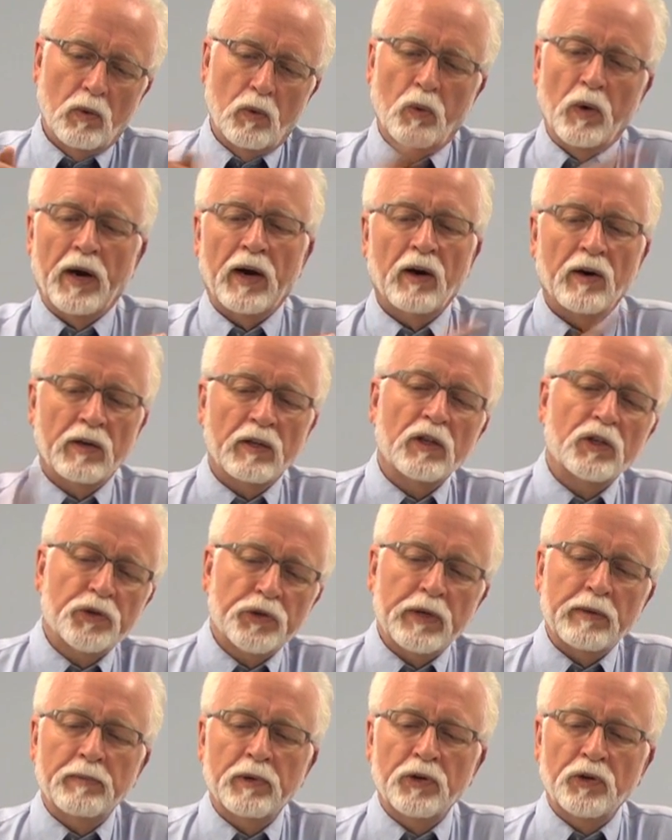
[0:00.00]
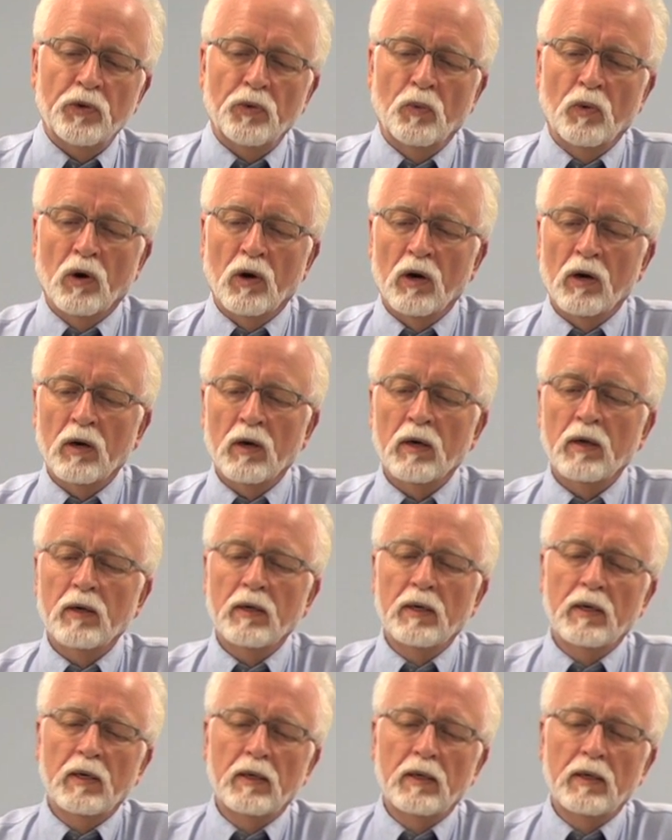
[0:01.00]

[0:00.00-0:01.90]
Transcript: where in the treatment you were.